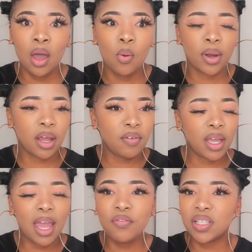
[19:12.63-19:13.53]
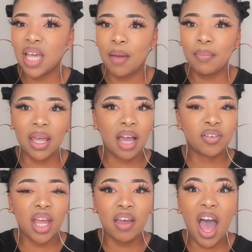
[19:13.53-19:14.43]
Whatever, every time like
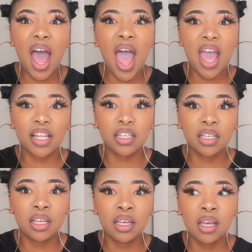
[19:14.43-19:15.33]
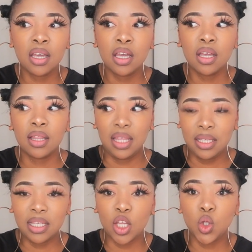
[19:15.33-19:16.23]
I had
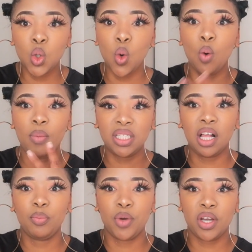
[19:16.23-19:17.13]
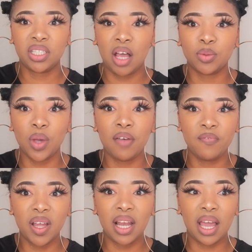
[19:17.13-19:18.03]
this year 2 mental breakdowns where I
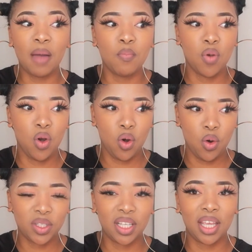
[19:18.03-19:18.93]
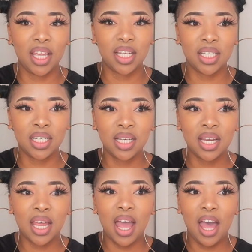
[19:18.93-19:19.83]
felt like I'm losing it.
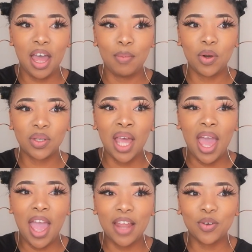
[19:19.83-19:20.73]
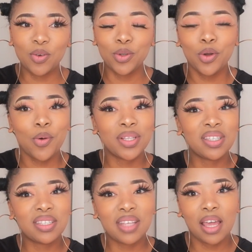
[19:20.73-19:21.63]
And you know
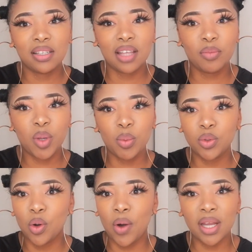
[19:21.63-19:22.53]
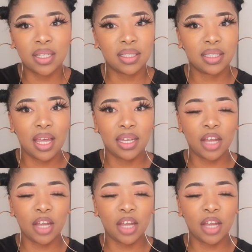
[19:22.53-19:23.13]
what's sad is that people don't understand.